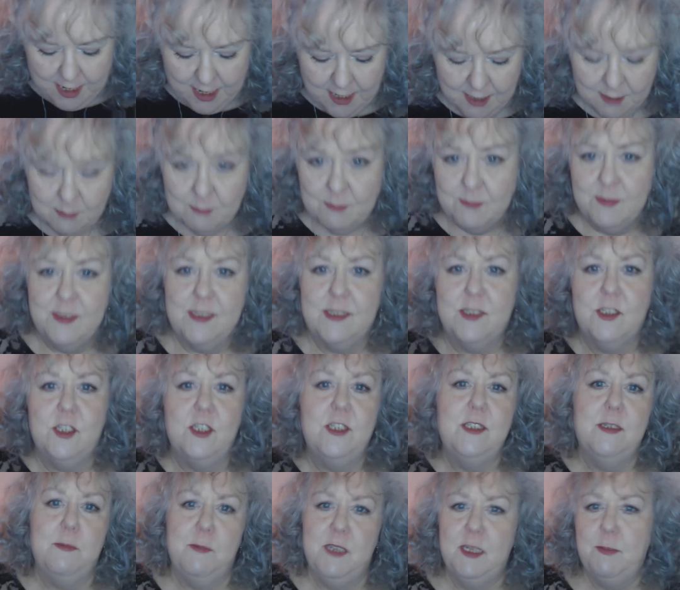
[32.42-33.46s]

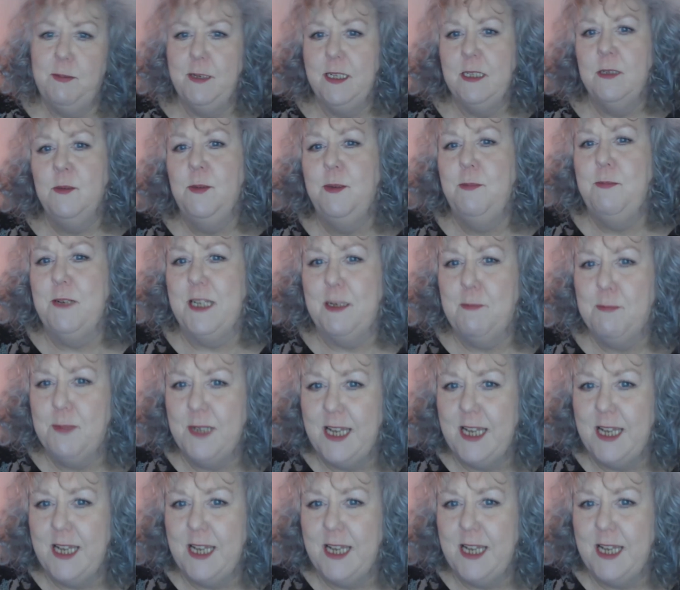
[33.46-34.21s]
Excuse me being a wee bit